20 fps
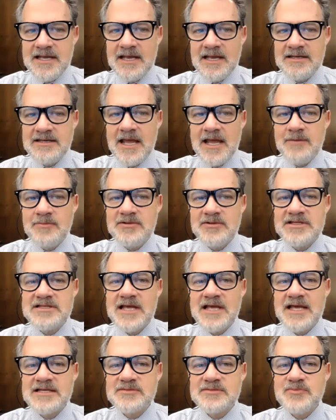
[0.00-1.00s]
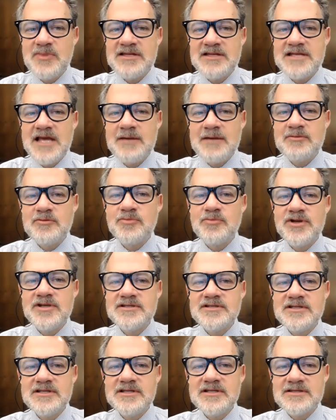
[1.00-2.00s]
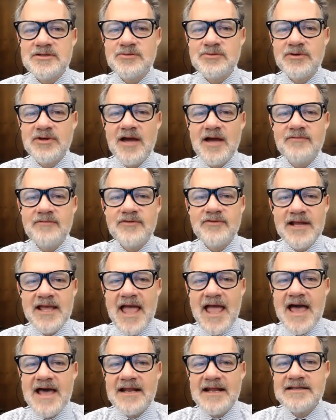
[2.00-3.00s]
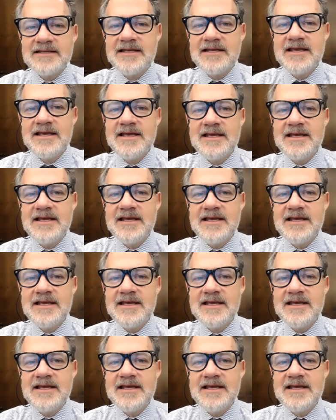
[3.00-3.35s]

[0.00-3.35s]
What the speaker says: Damon has spent time in prison, is a recovering addict,